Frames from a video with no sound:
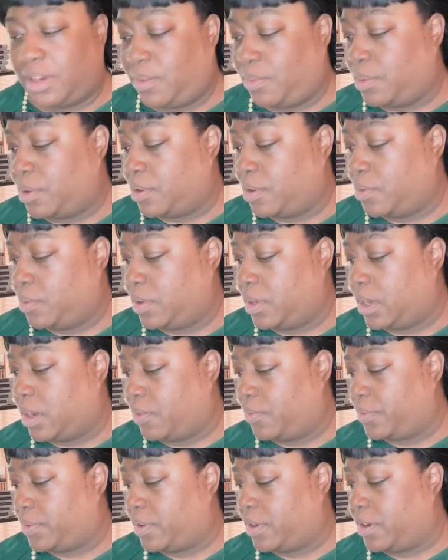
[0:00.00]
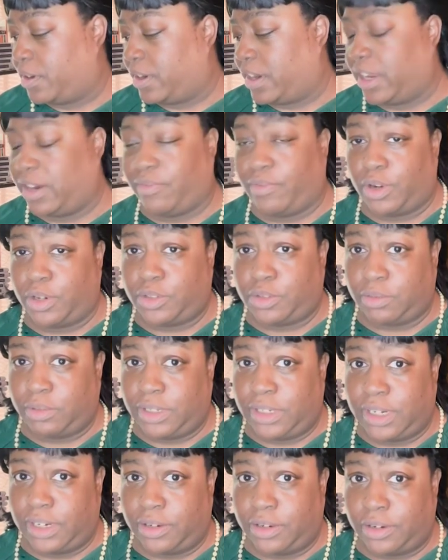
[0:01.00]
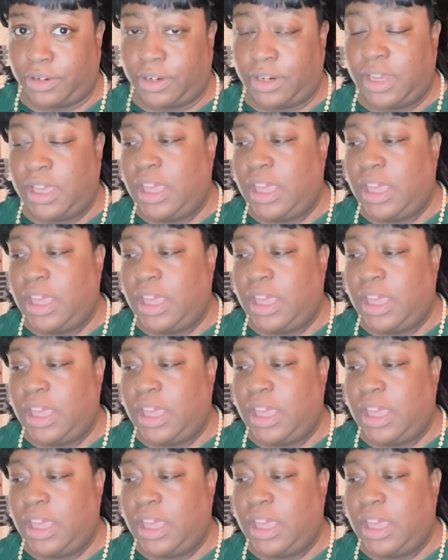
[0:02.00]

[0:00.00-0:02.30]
We're going out for our anniversary dinner,